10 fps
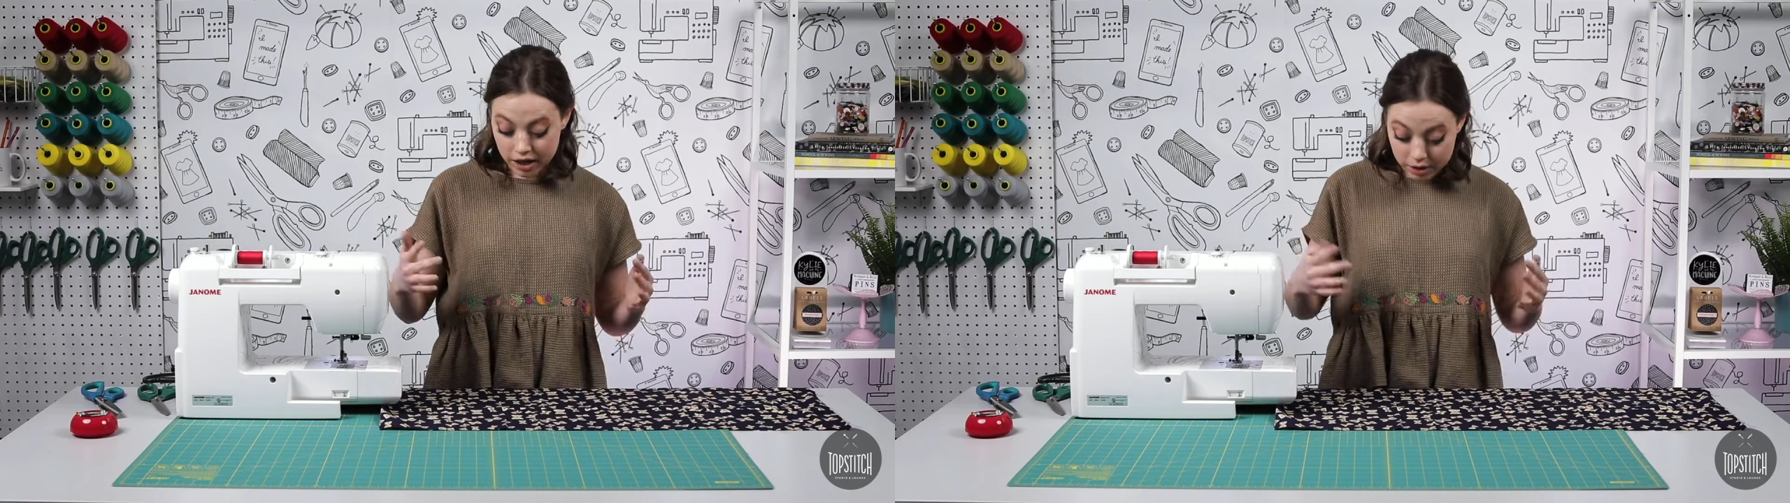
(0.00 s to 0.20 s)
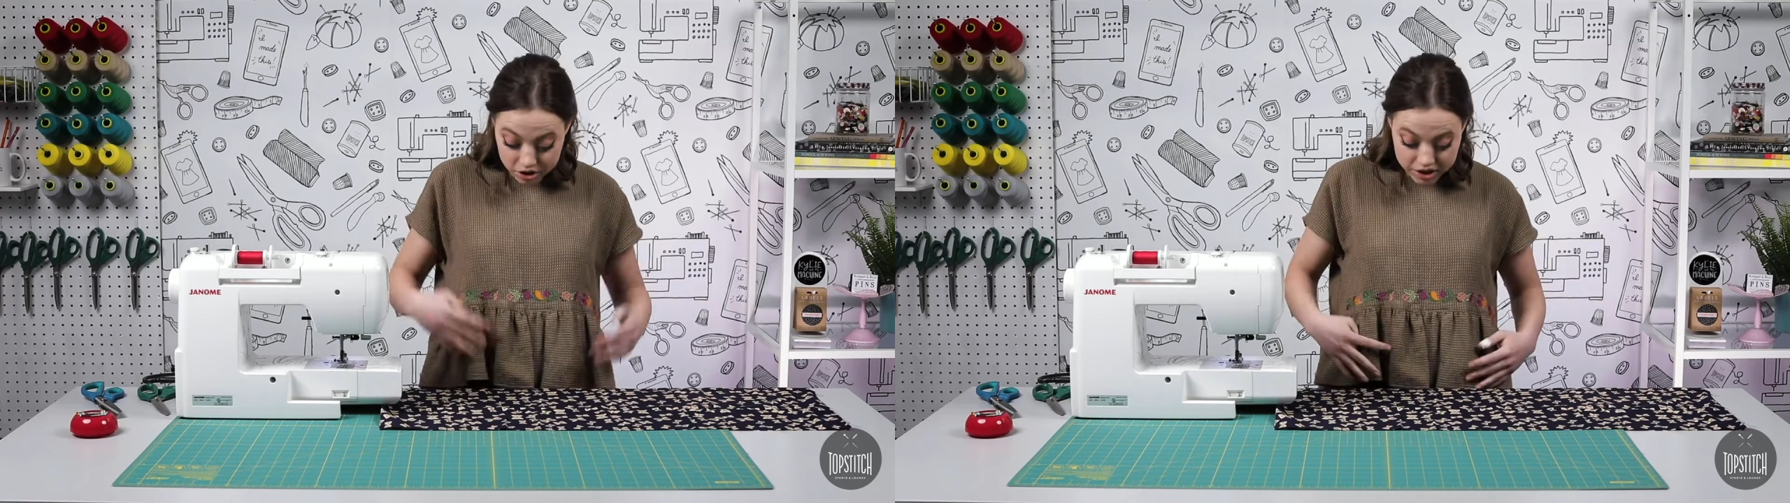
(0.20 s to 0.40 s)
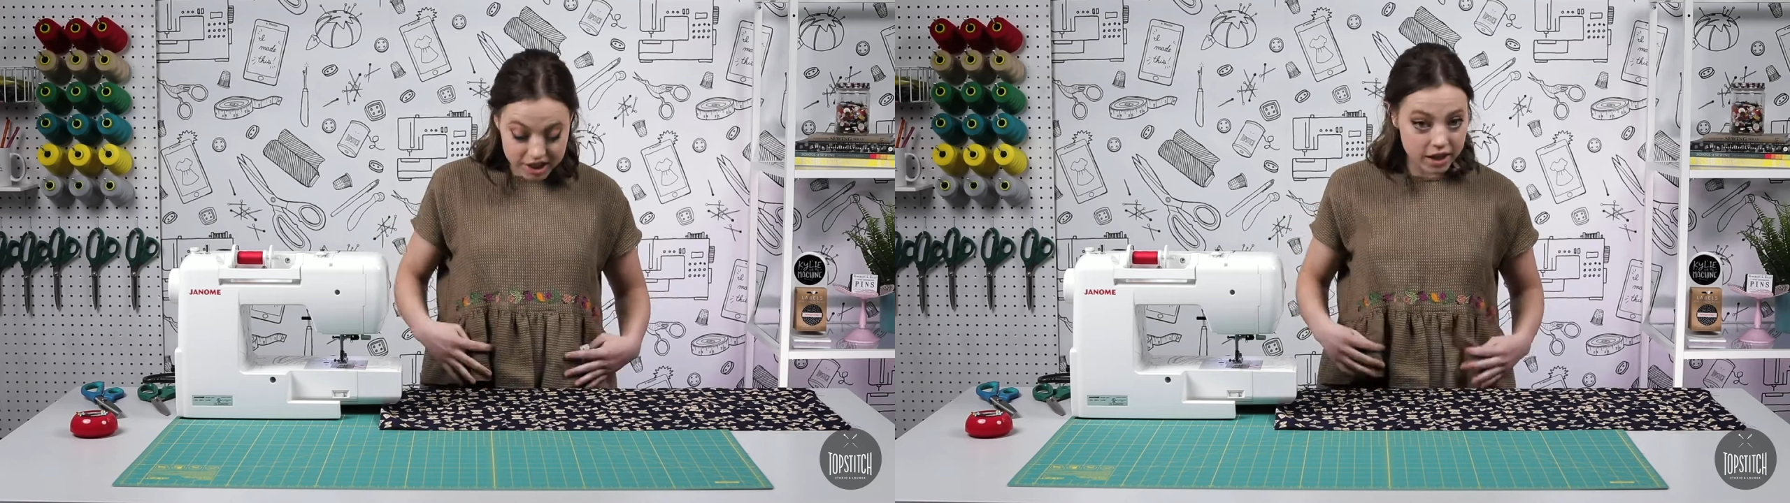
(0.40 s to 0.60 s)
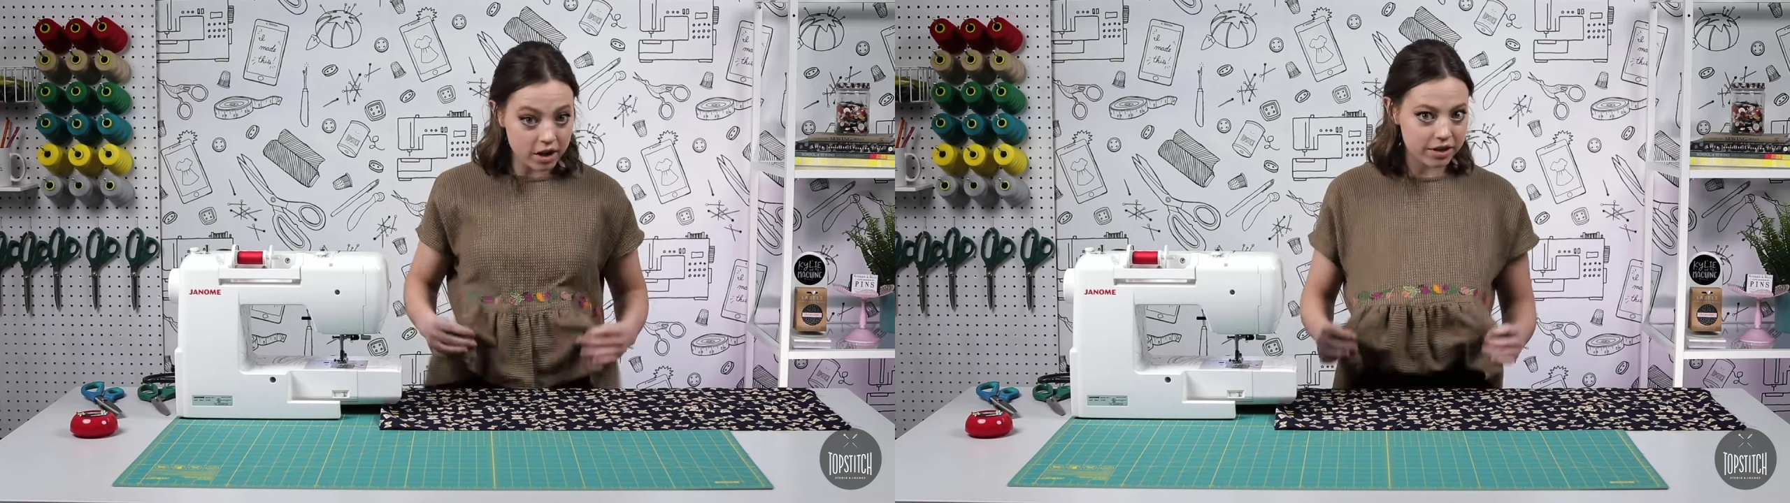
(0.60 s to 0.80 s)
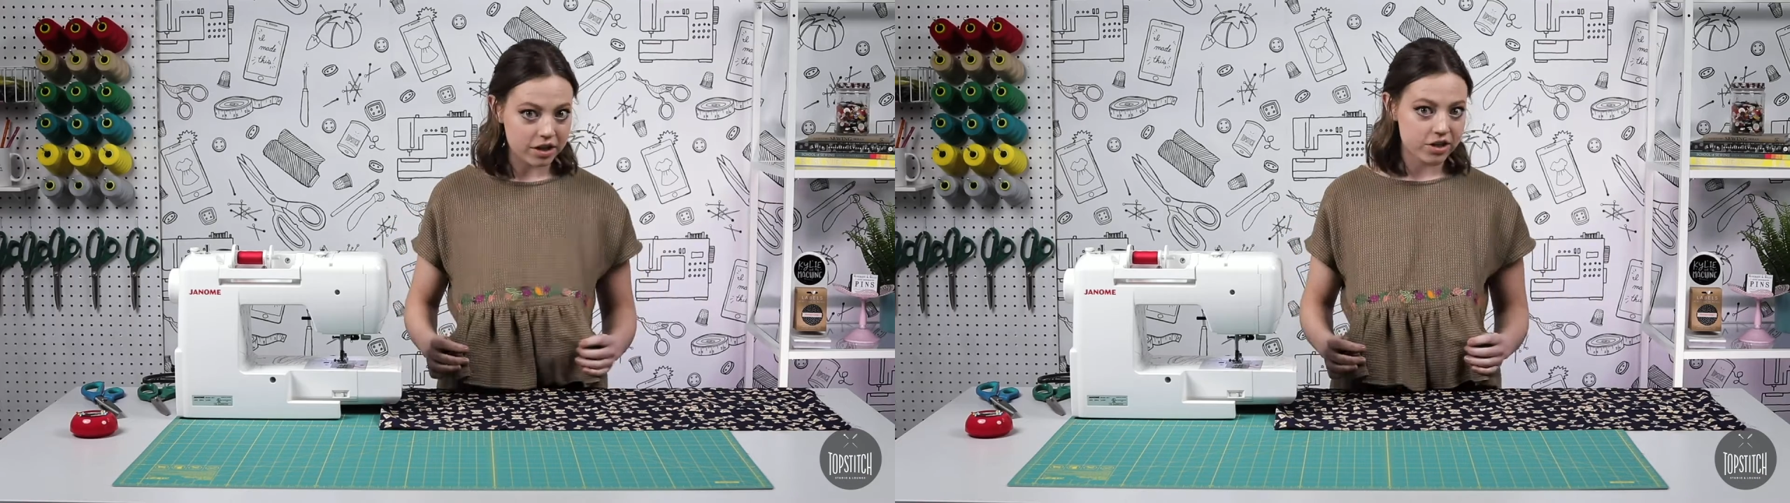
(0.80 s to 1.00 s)
You can see
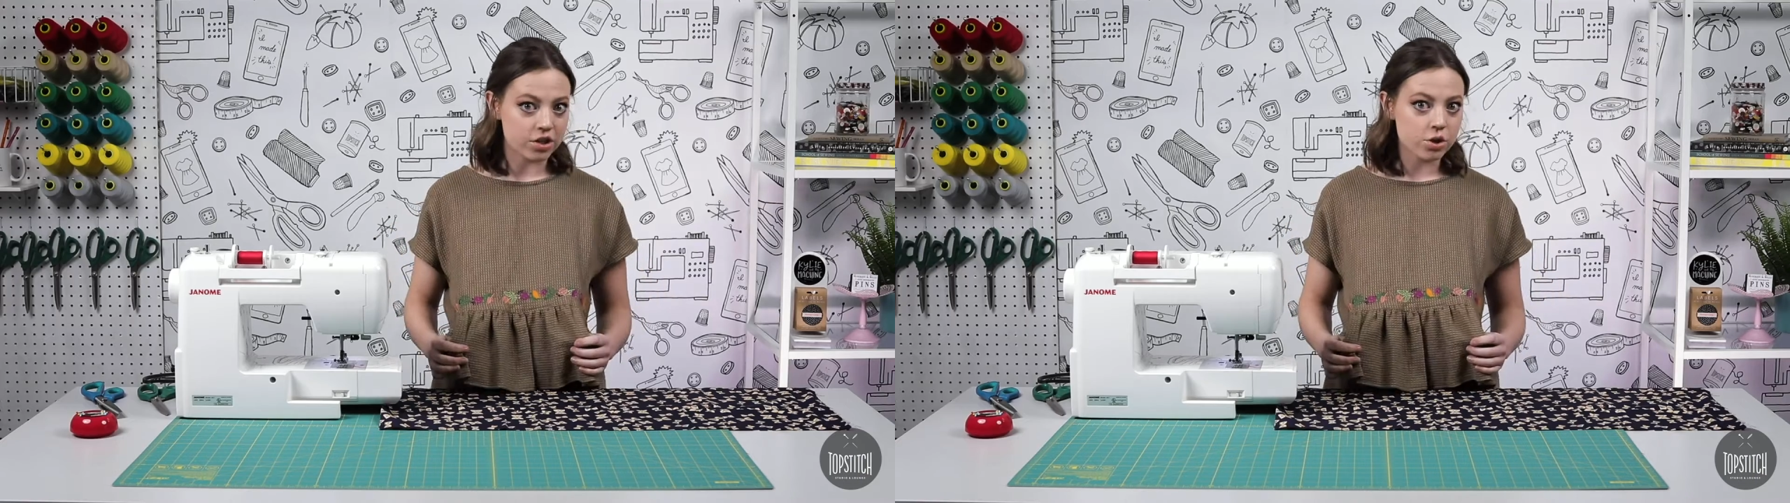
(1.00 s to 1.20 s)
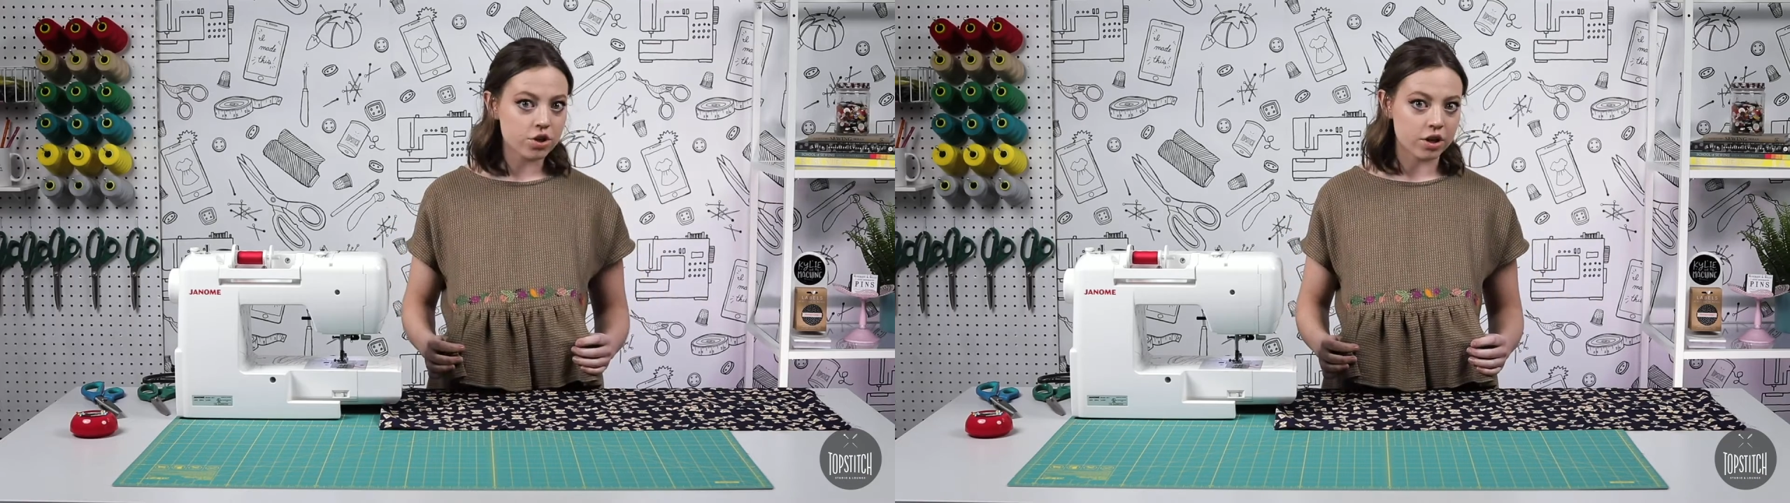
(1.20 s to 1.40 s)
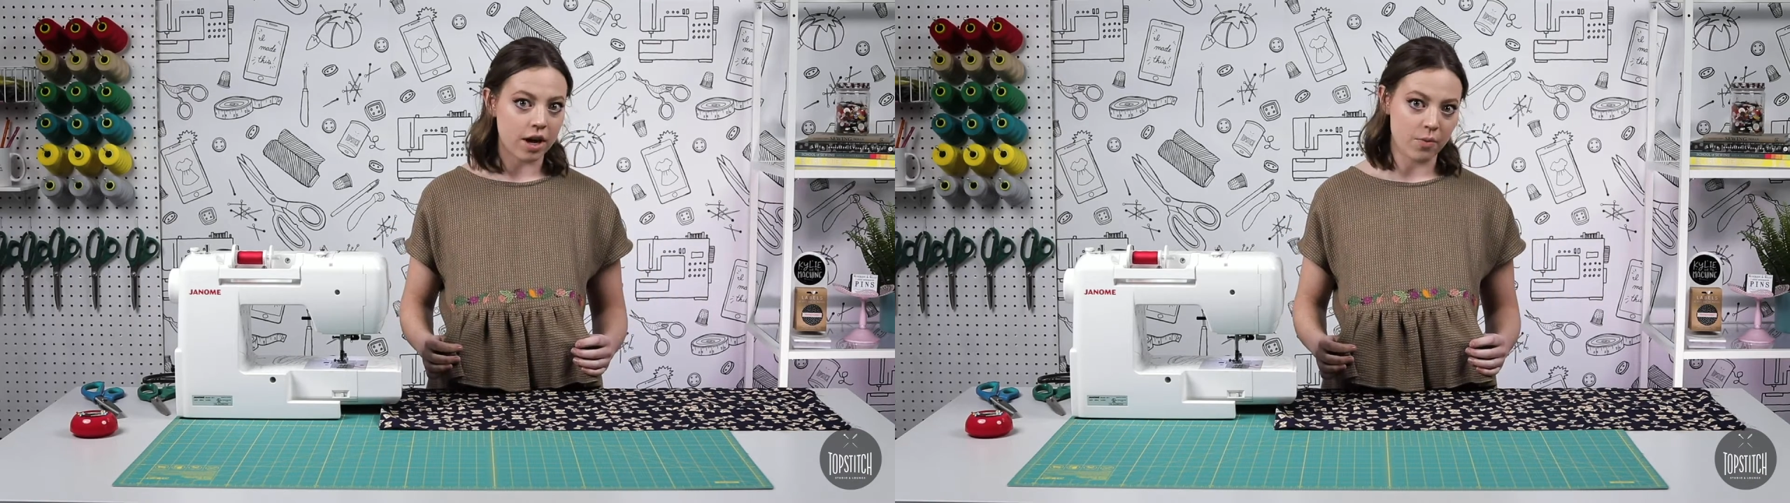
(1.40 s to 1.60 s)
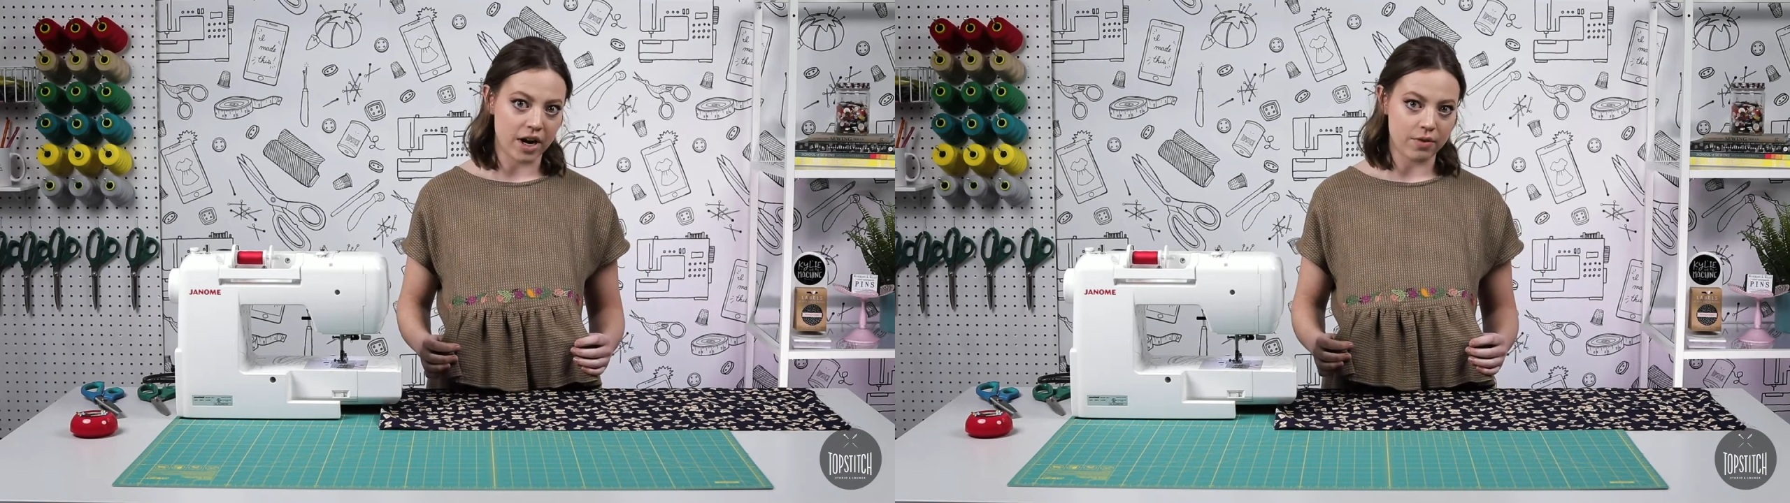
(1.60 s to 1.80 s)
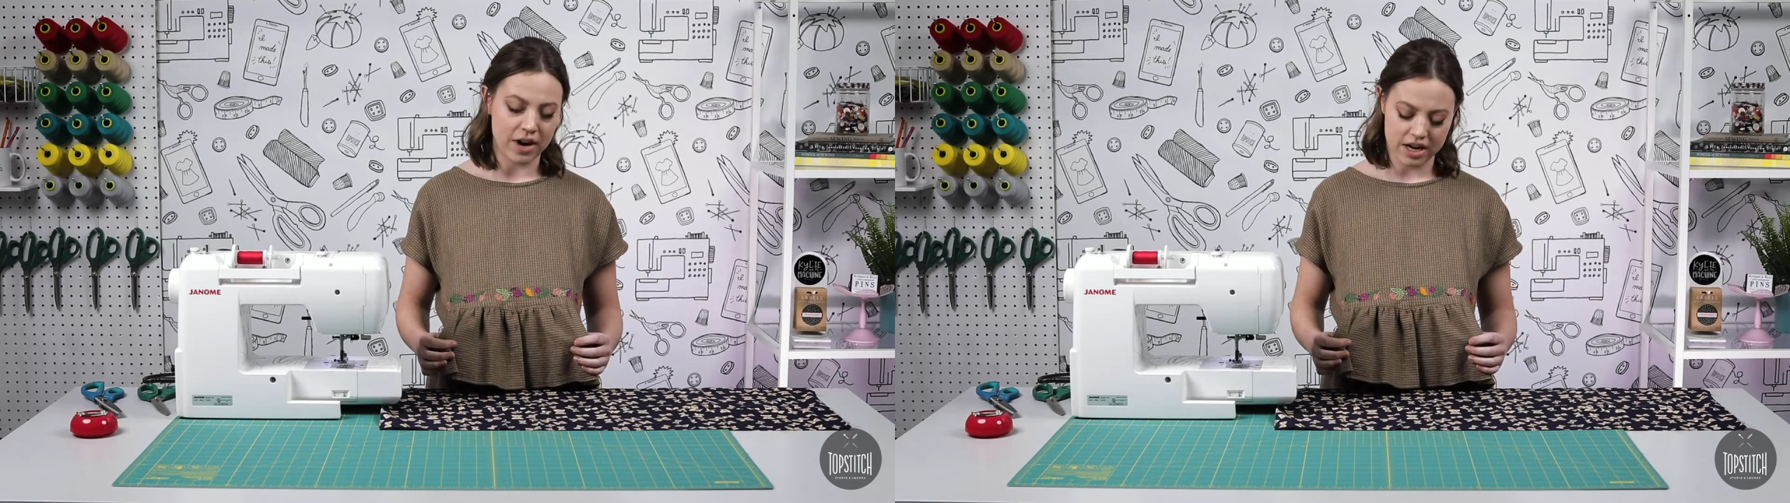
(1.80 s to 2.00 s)
on the essential shirt I'm
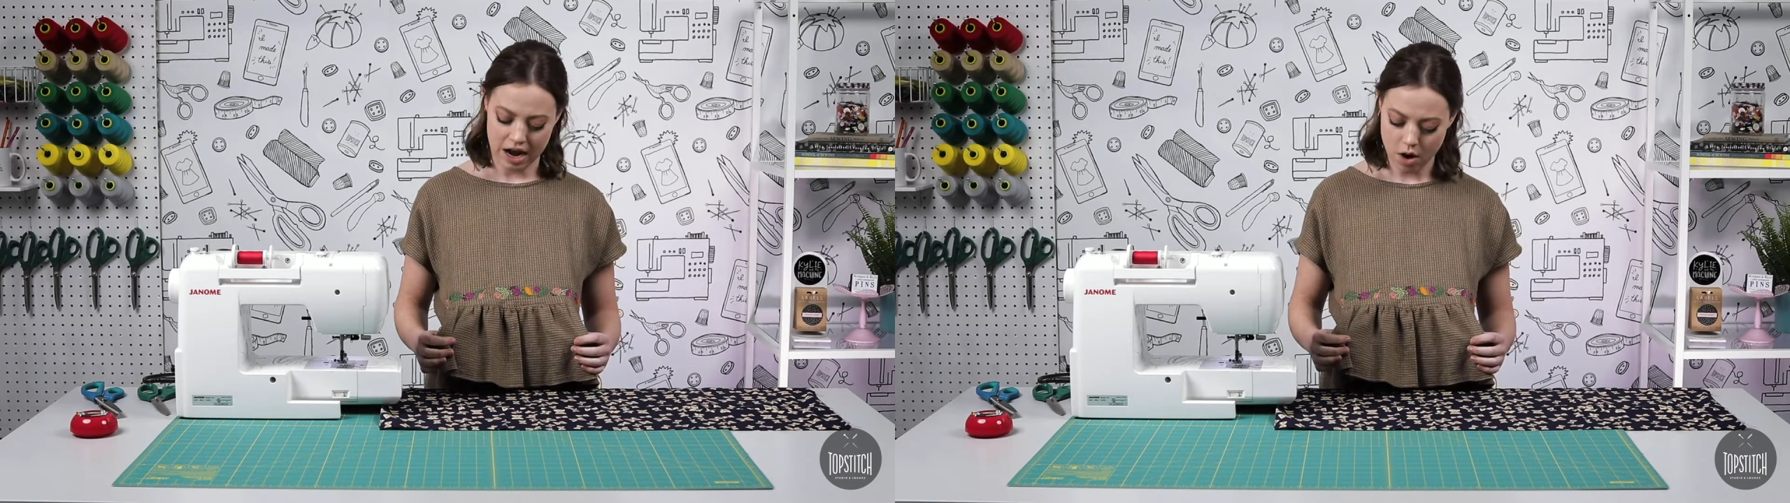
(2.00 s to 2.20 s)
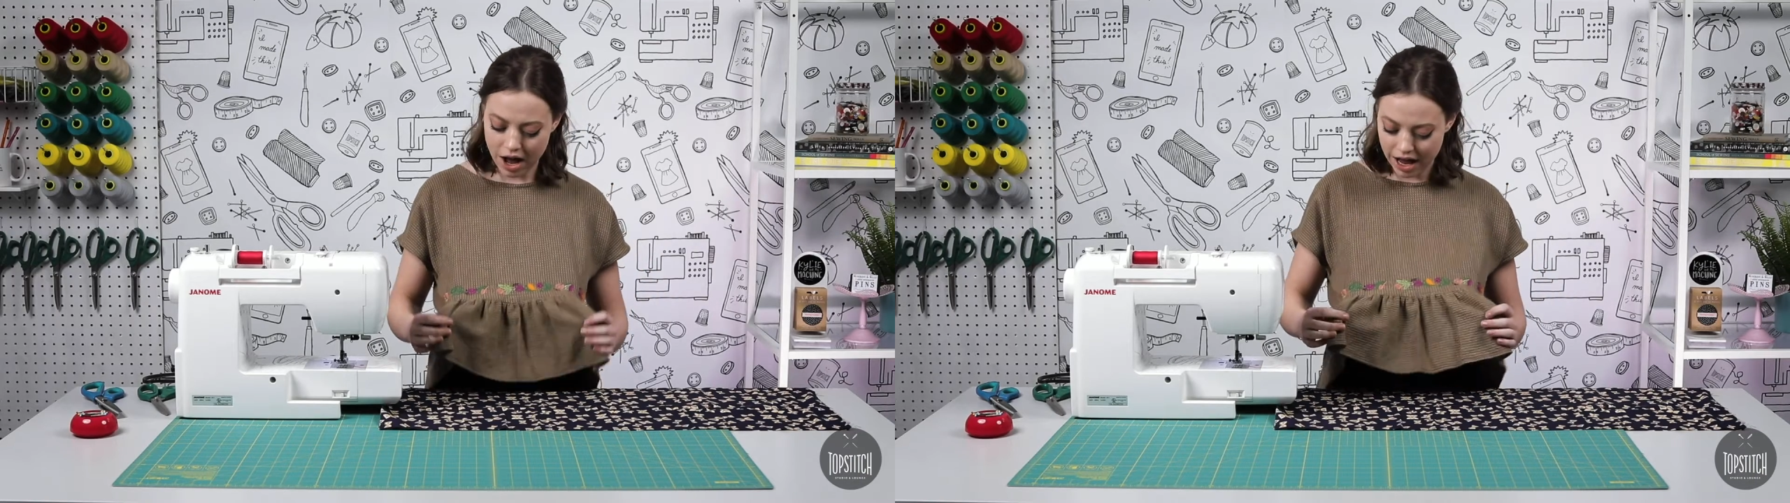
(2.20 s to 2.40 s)
wearing right now,